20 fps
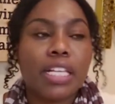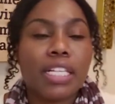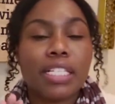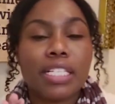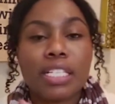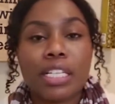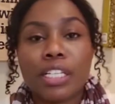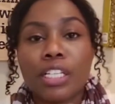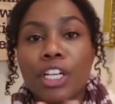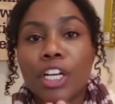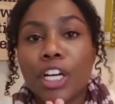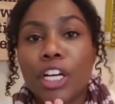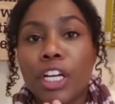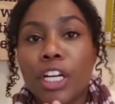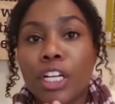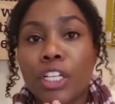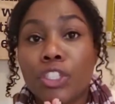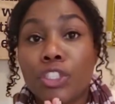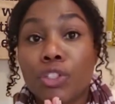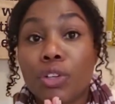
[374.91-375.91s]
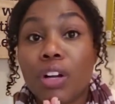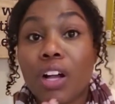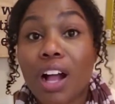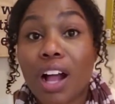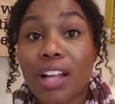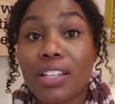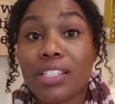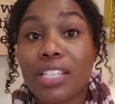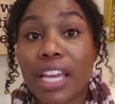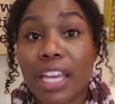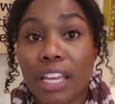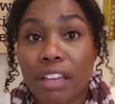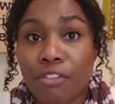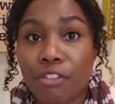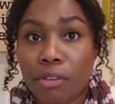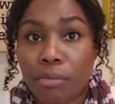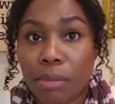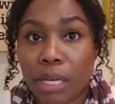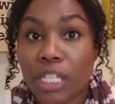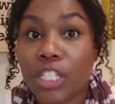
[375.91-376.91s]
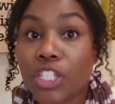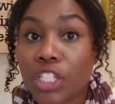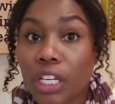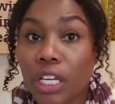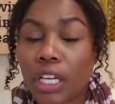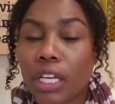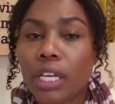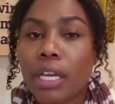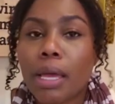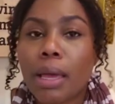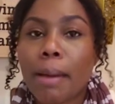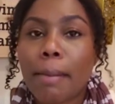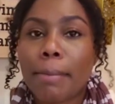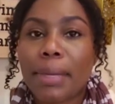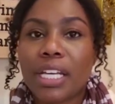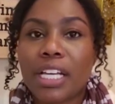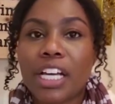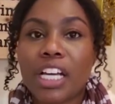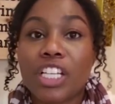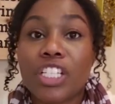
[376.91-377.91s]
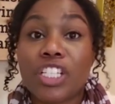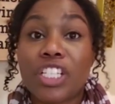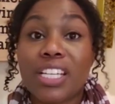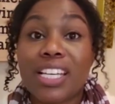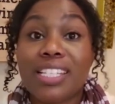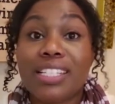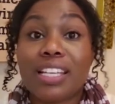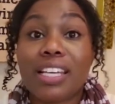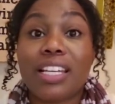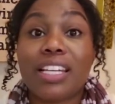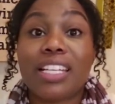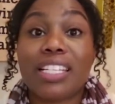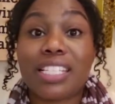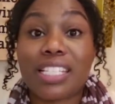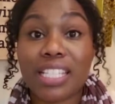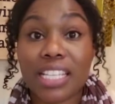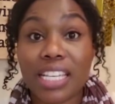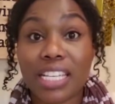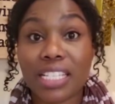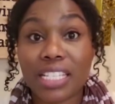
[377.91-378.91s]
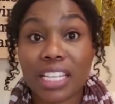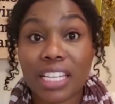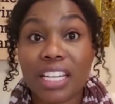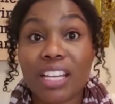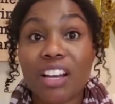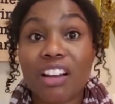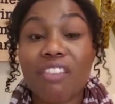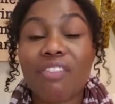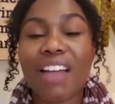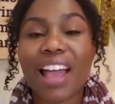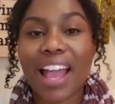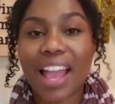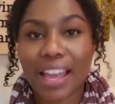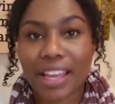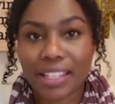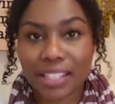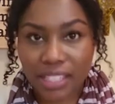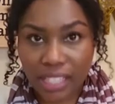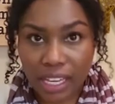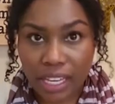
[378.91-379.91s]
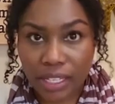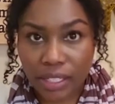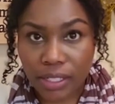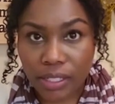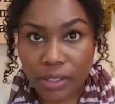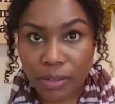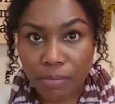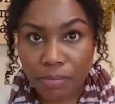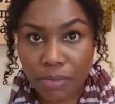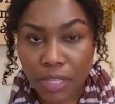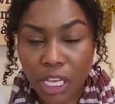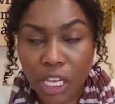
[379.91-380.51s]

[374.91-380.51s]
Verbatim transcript: Send her your contact information because she is in a season of access.